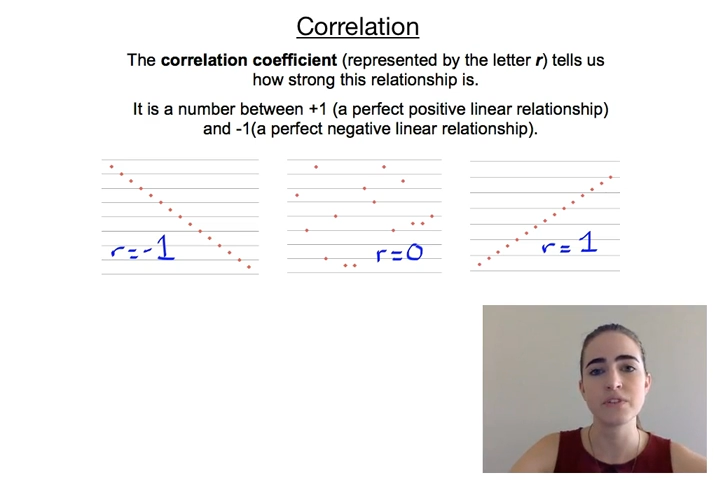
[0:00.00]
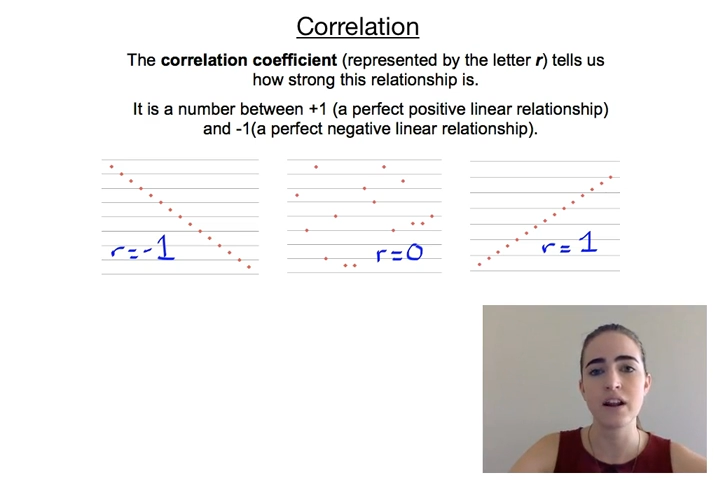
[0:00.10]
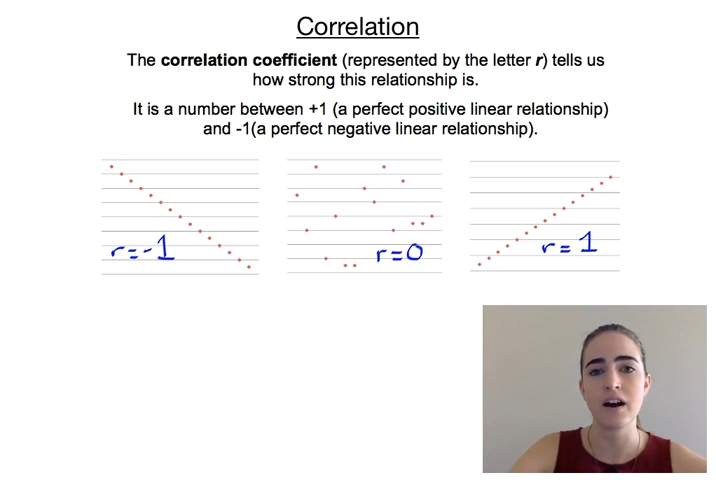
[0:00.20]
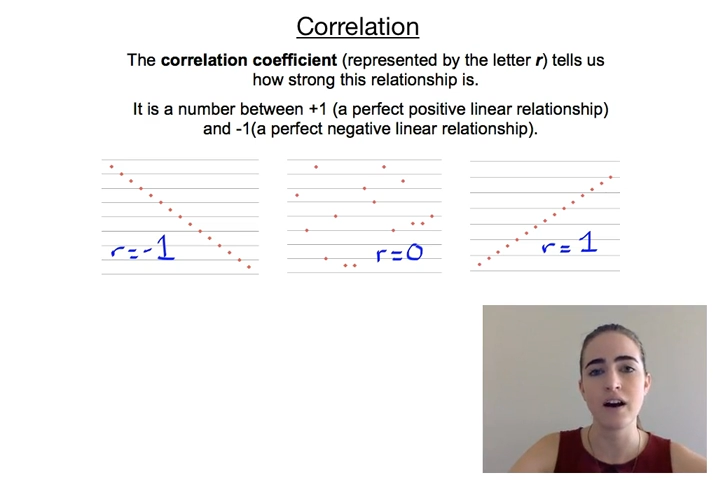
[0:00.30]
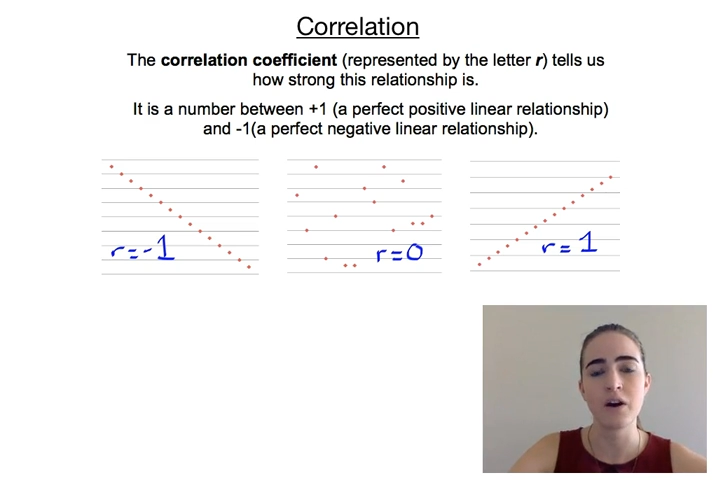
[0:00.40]
that
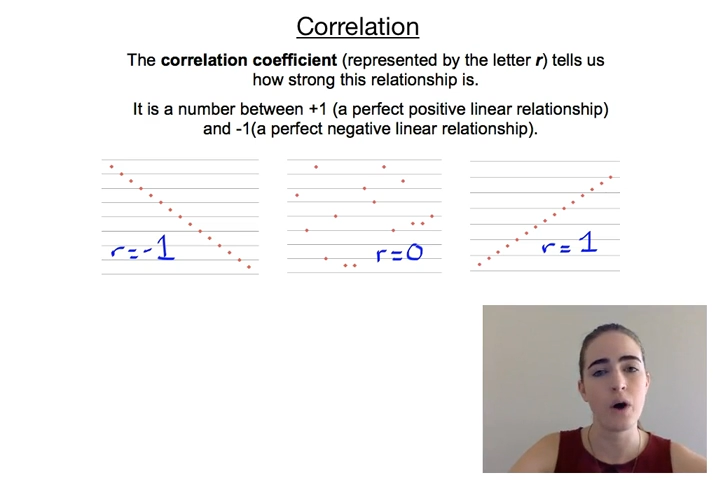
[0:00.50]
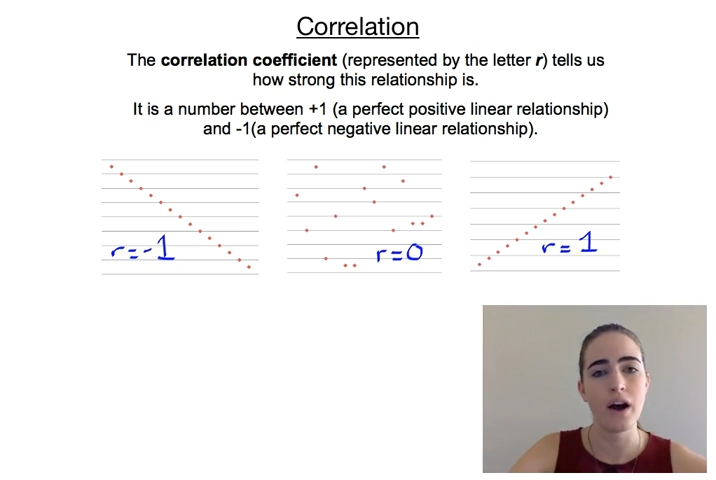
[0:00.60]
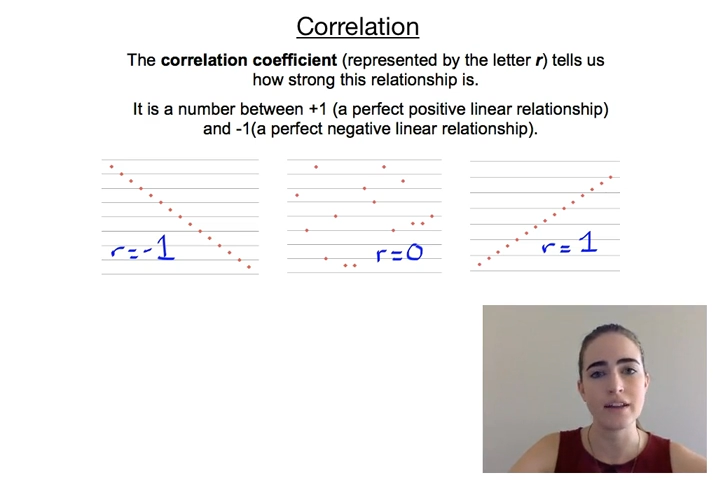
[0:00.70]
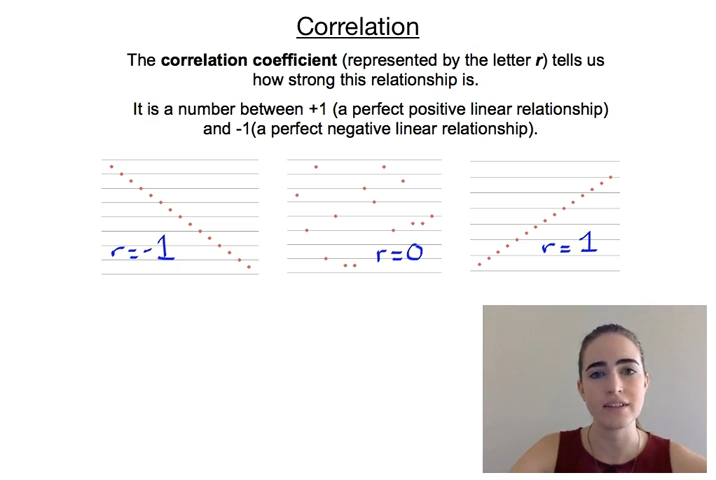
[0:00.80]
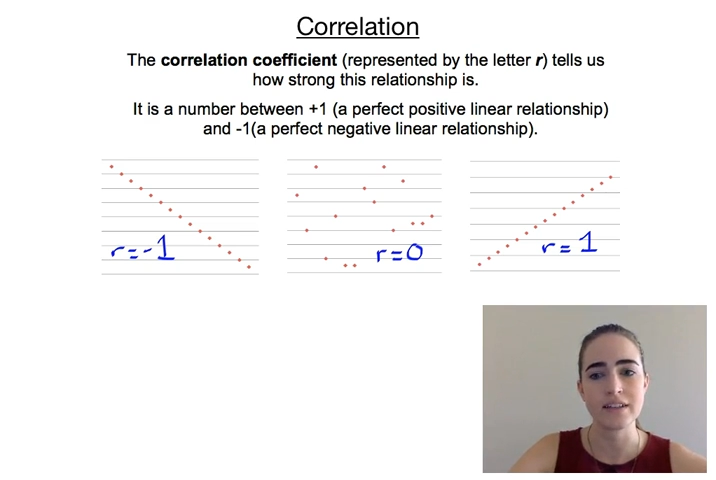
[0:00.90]
aren't
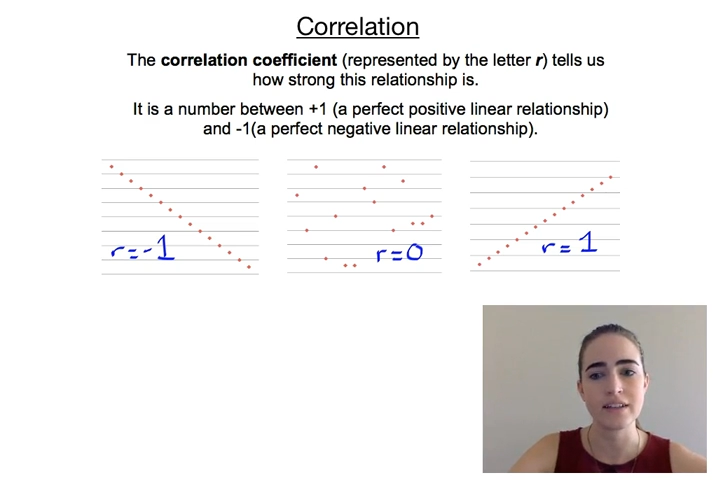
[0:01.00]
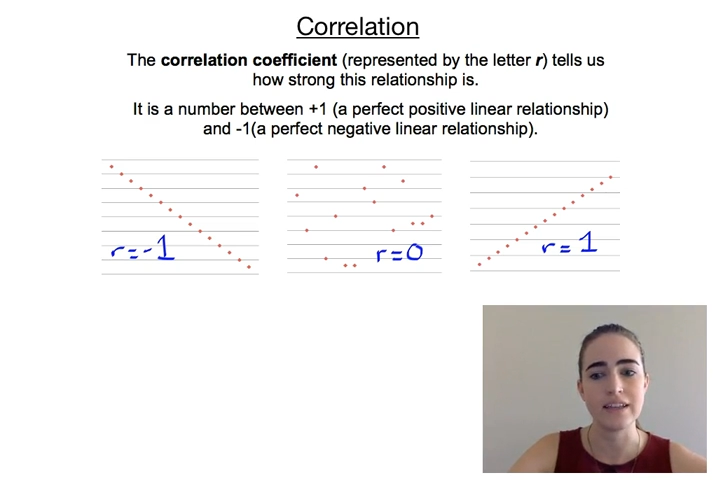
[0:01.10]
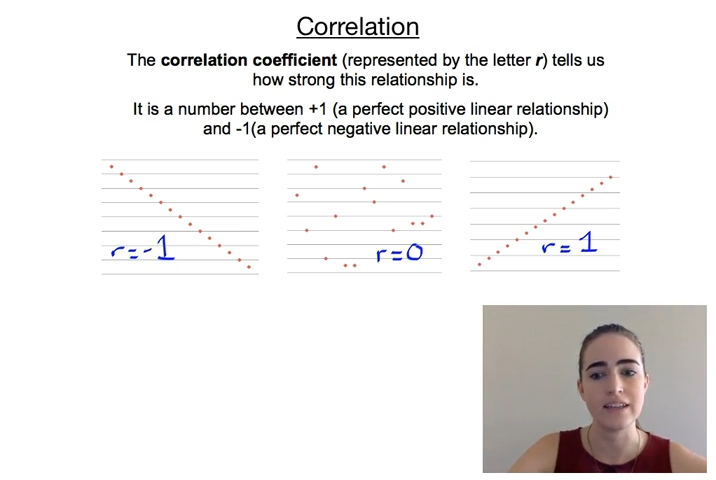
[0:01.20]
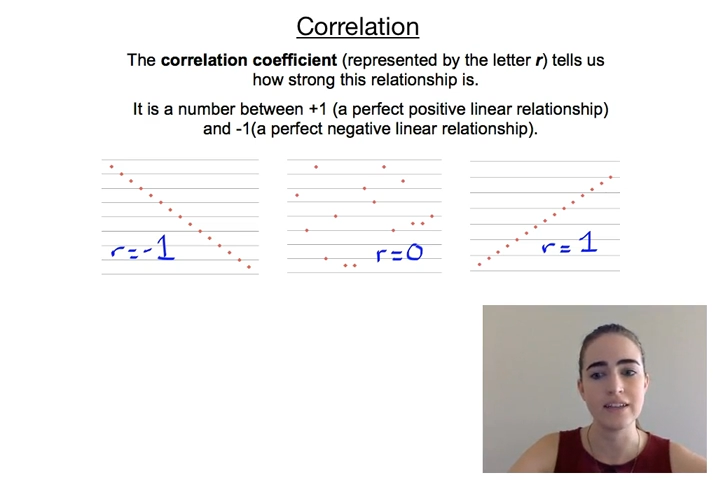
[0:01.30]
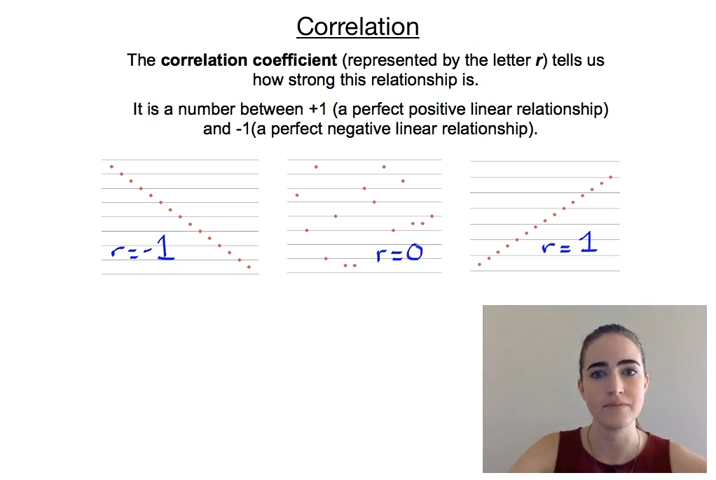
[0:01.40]
quite as
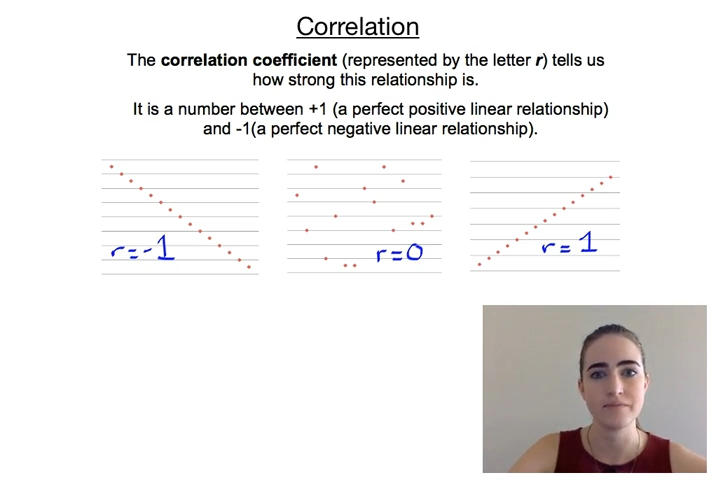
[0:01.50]
clear.